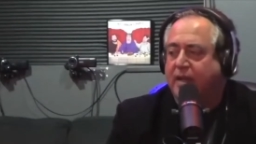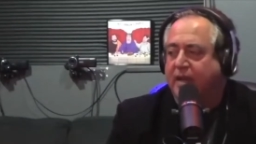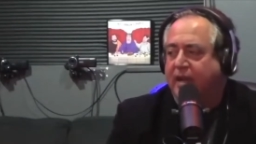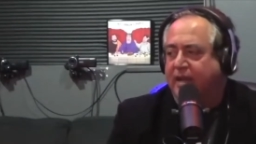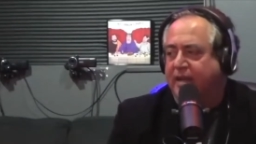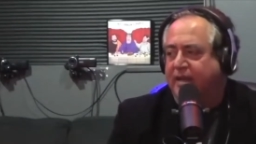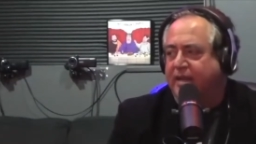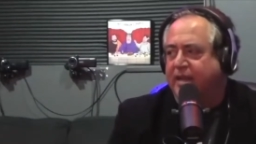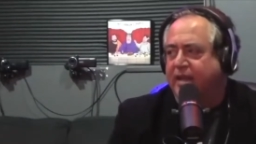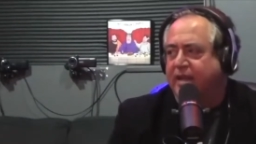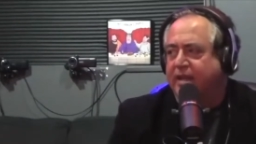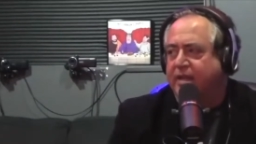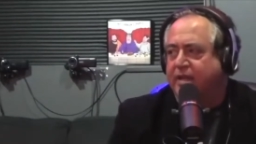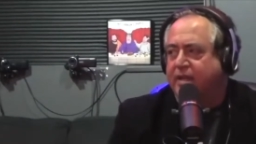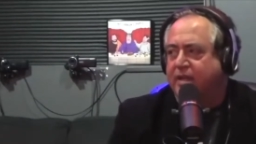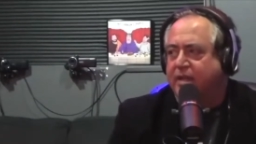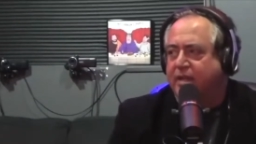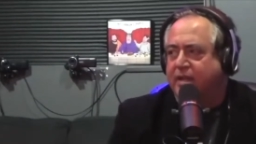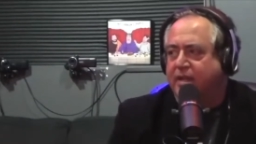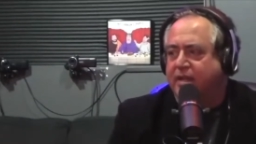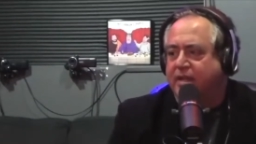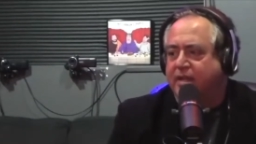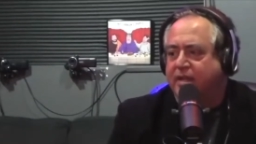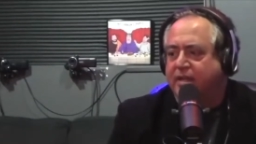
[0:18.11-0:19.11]
And then
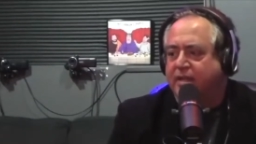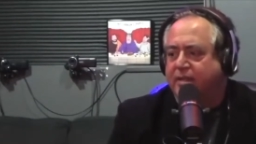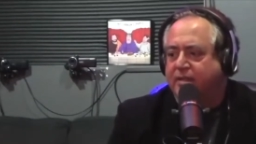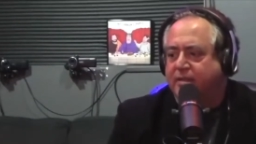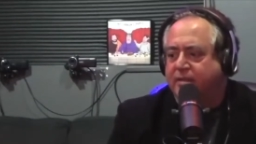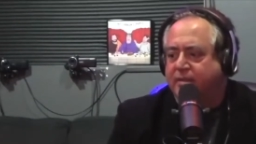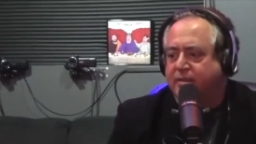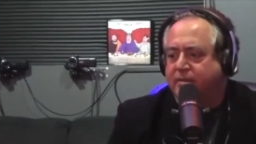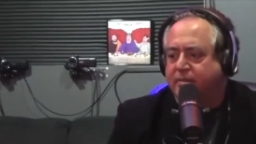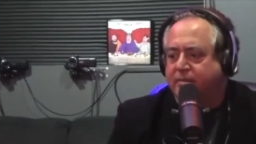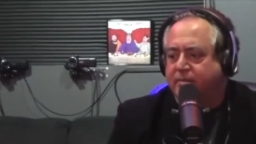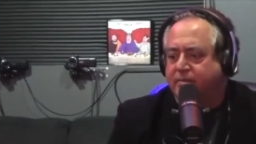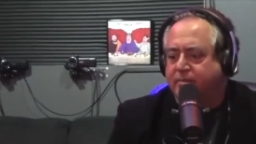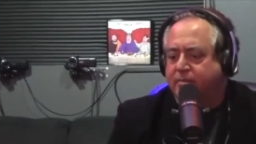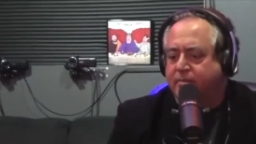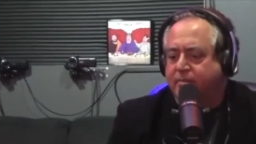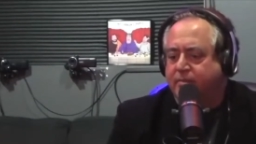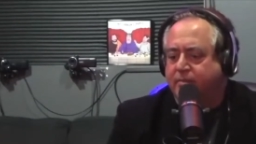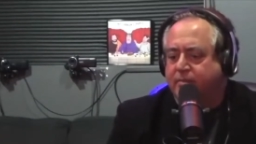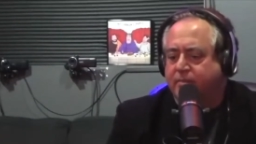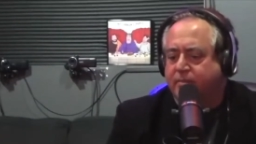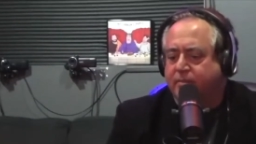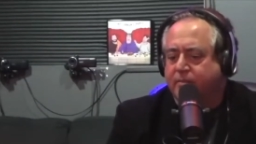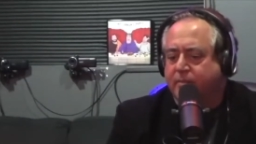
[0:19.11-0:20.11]
uh,
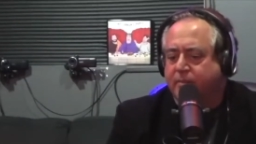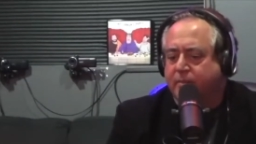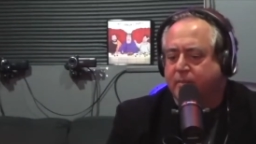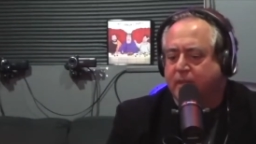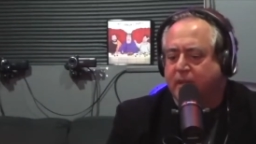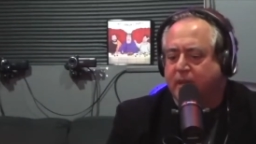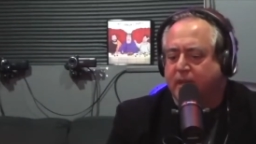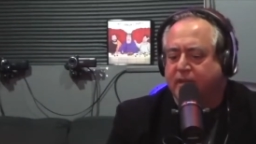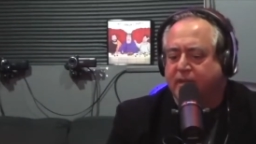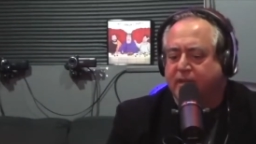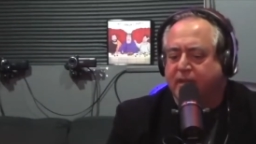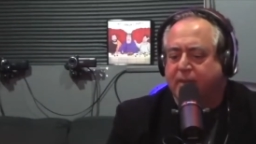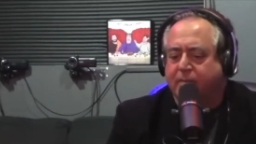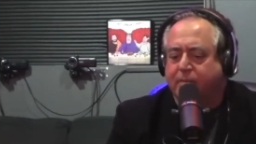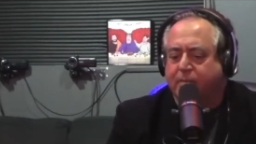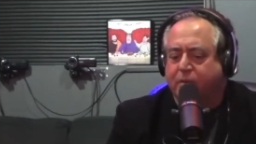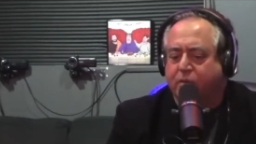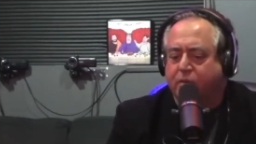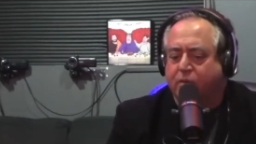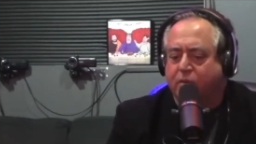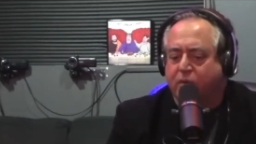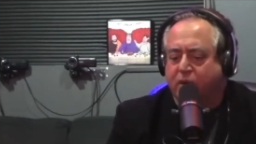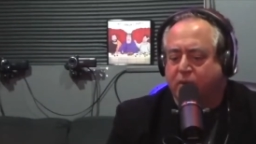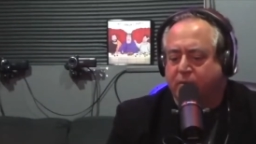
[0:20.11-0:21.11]
I tape
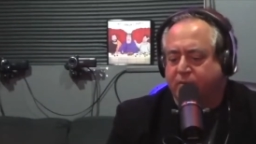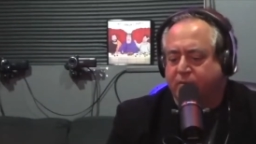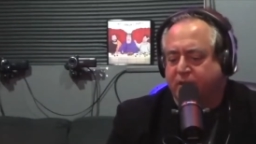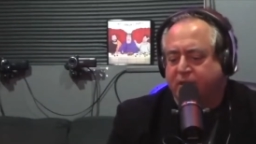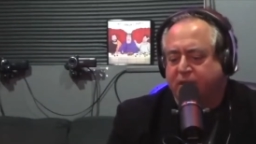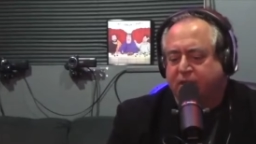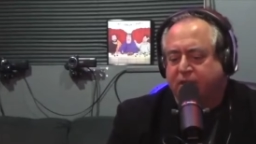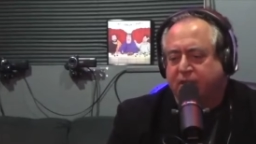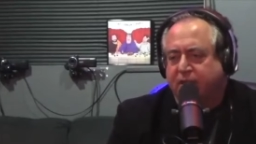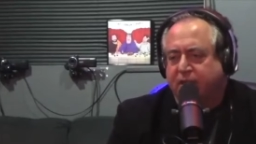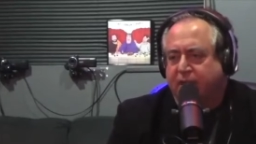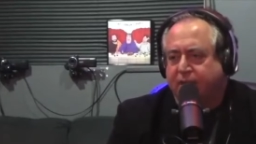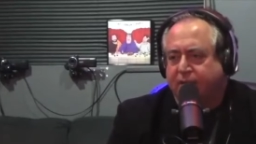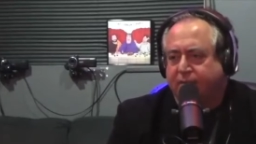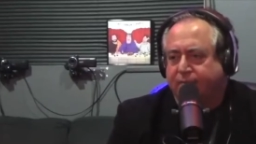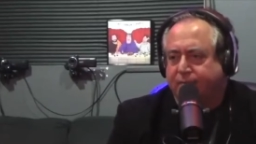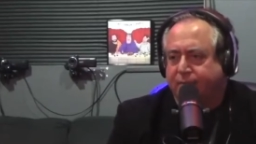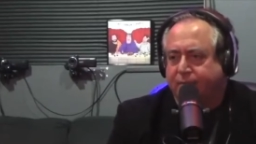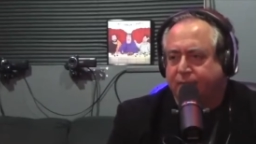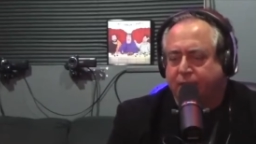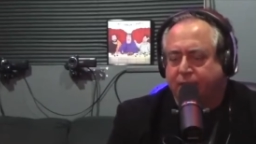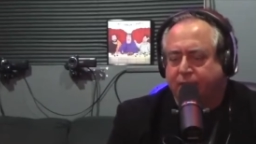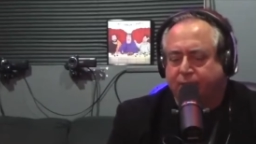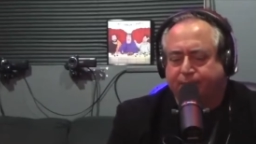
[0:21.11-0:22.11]
recorded up a cassette,
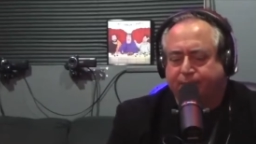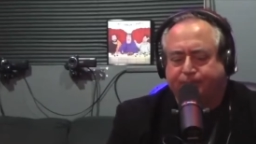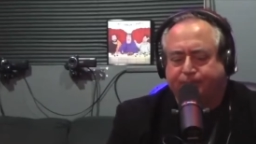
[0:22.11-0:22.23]
you know.